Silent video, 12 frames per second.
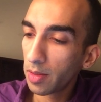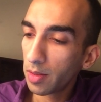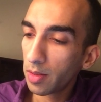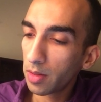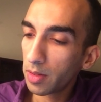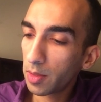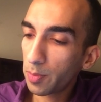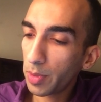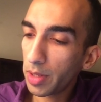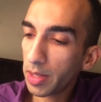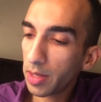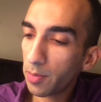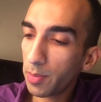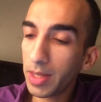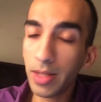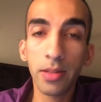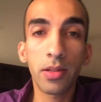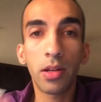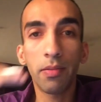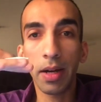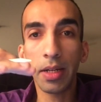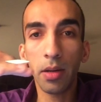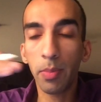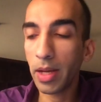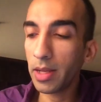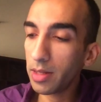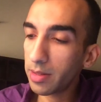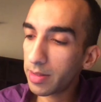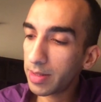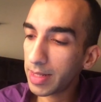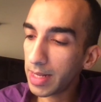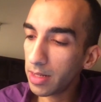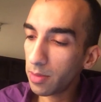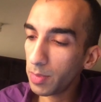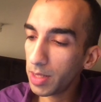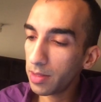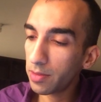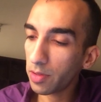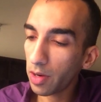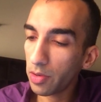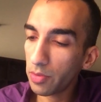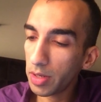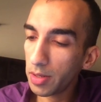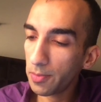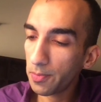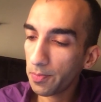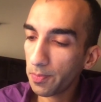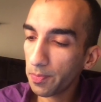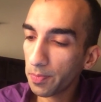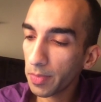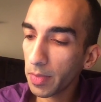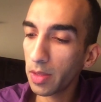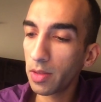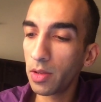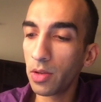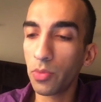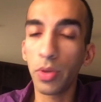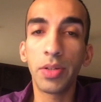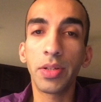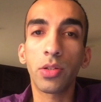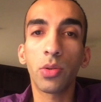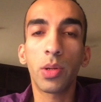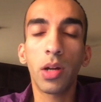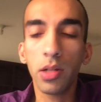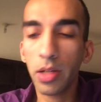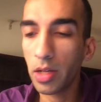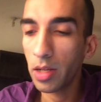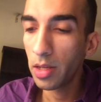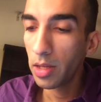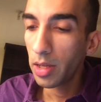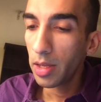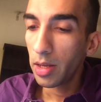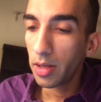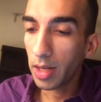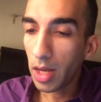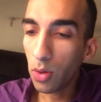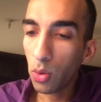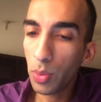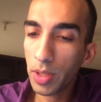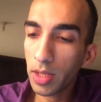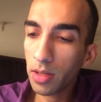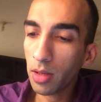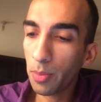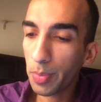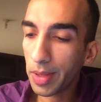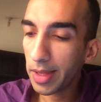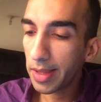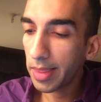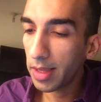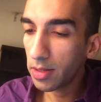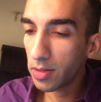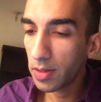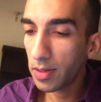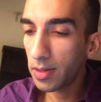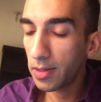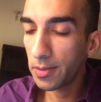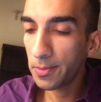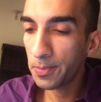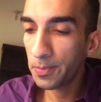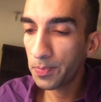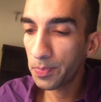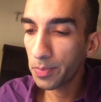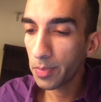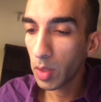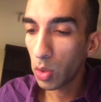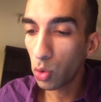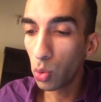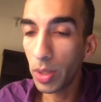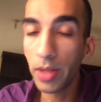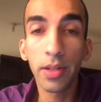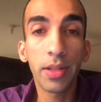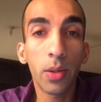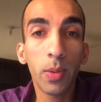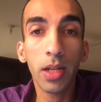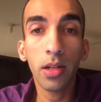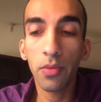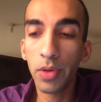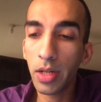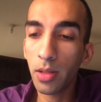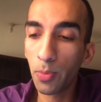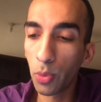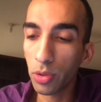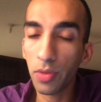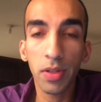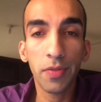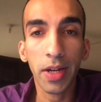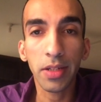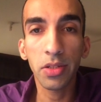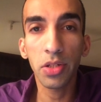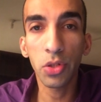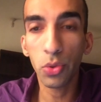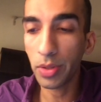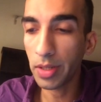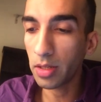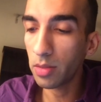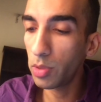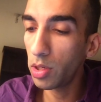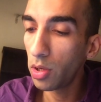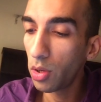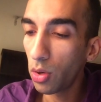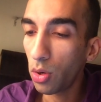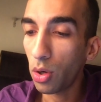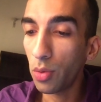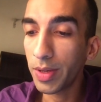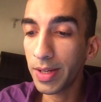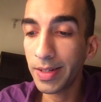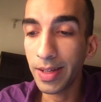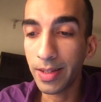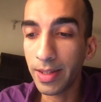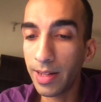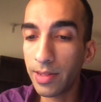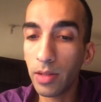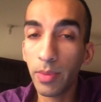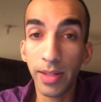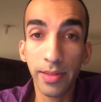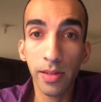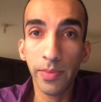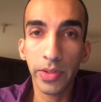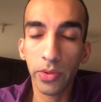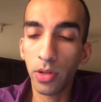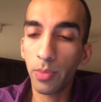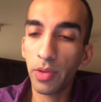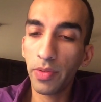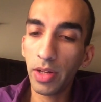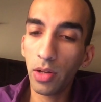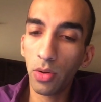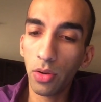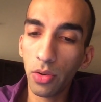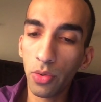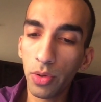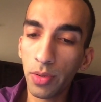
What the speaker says: This per means divided by, cent means 100, 26 over 100. Now we can compare this in 2 ways. Either we can convert both of these fractions into a decimal, or we can take the LCM. LCM is going to be a very long route.